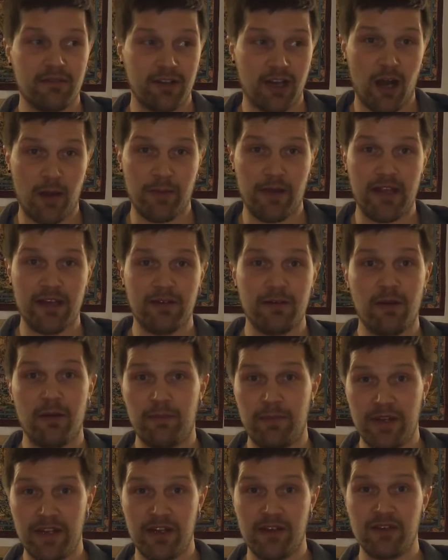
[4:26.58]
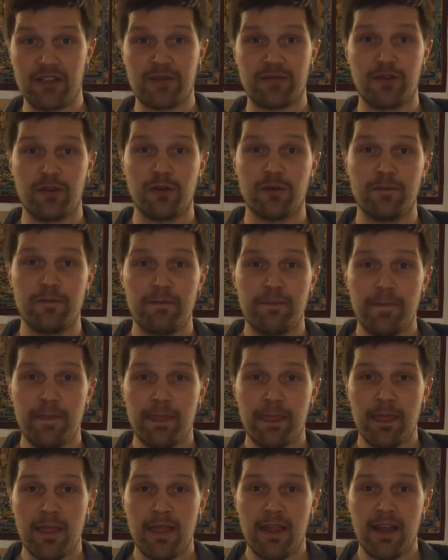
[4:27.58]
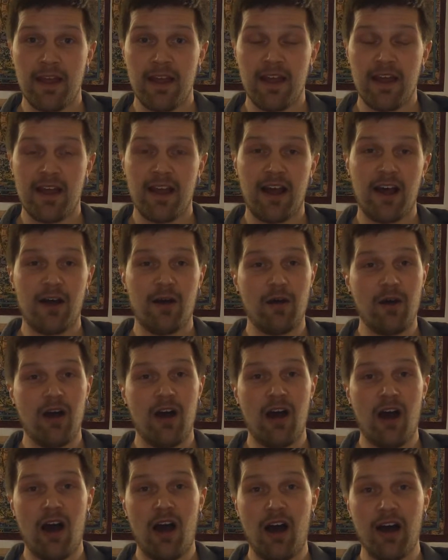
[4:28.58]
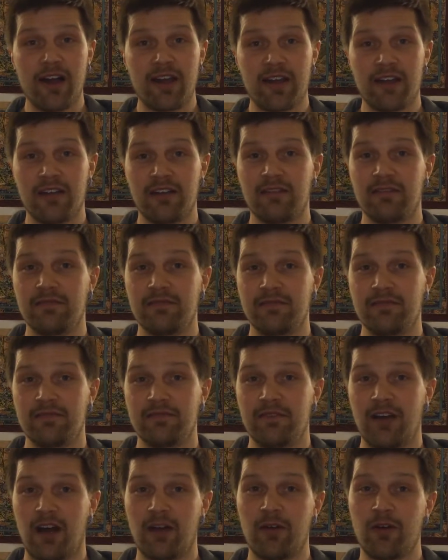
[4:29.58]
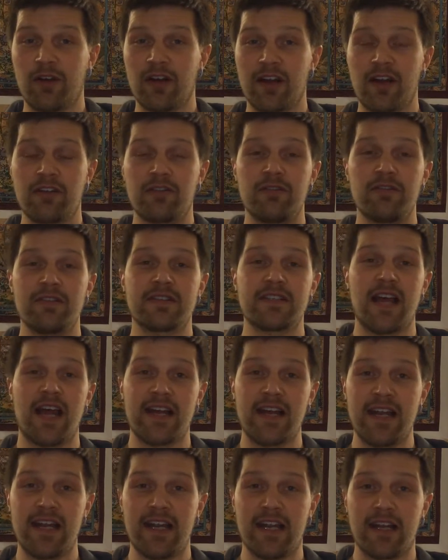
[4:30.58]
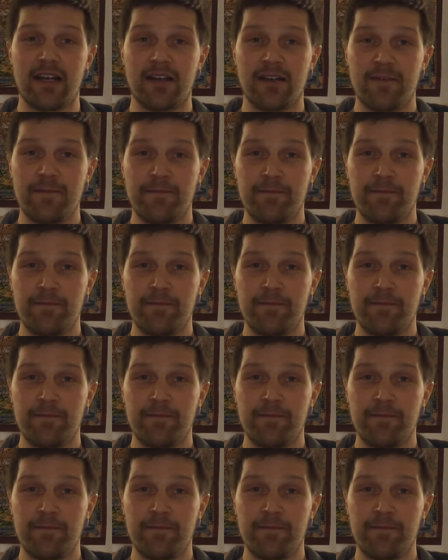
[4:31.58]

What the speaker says: come in and be useful. Now, I'm not going to go through the technique.